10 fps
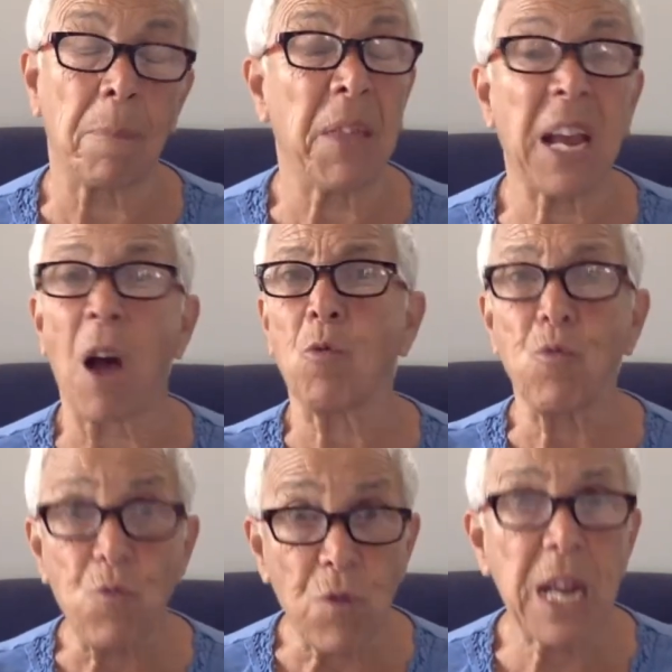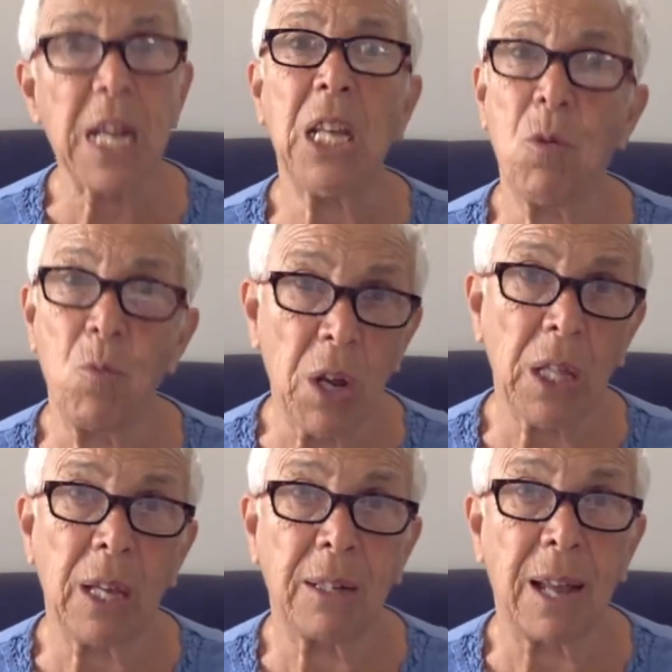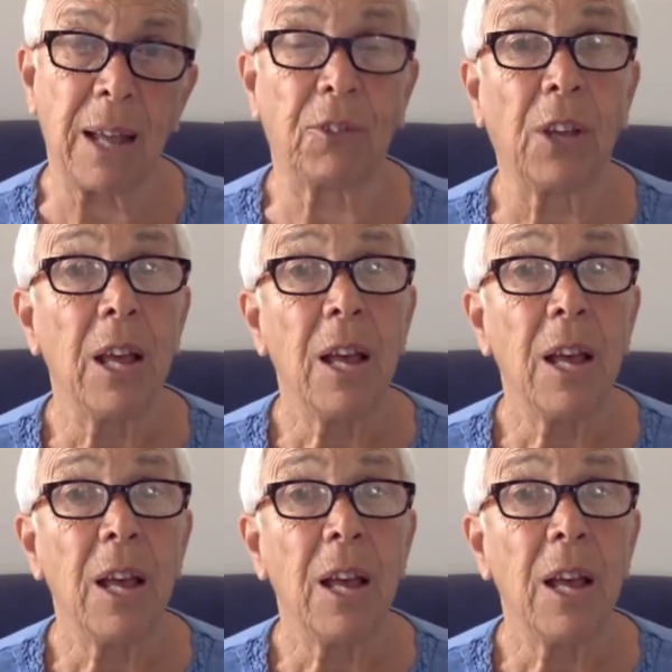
and they got really, really intense.